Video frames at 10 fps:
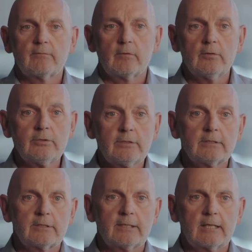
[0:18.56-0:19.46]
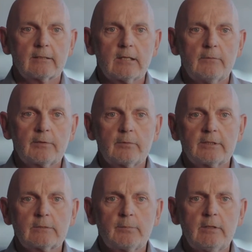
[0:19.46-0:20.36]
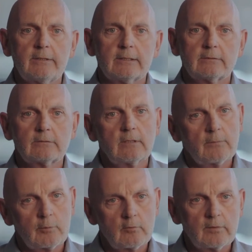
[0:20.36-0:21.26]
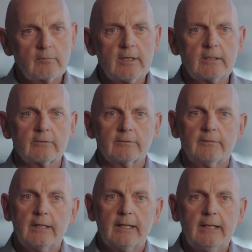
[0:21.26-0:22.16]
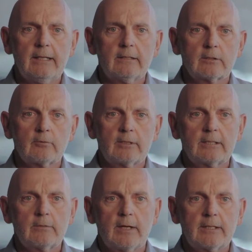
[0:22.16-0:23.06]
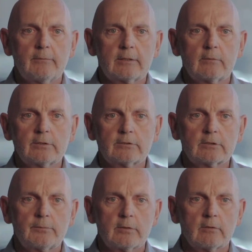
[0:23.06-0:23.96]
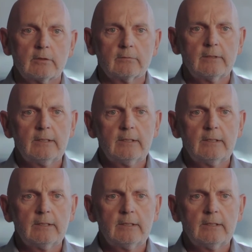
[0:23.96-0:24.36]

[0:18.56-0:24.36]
First, seek out a company with experience, a proven record, and accredited by the Better Business Bureau.